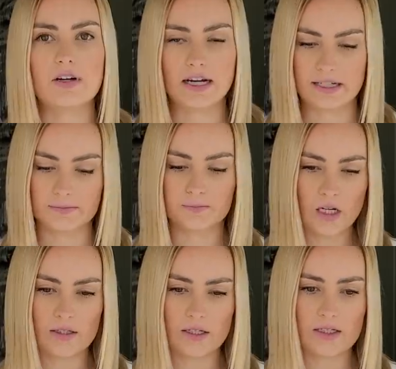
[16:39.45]
And
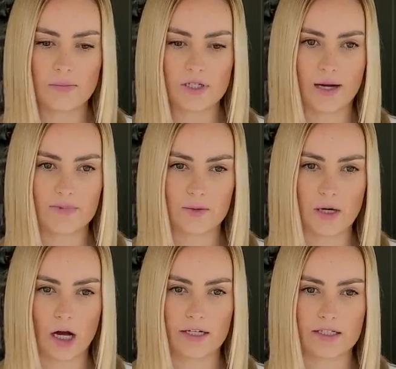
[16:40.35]
I think sometimes, to be
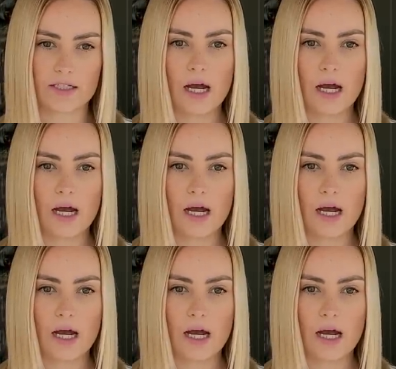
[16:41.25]
honest,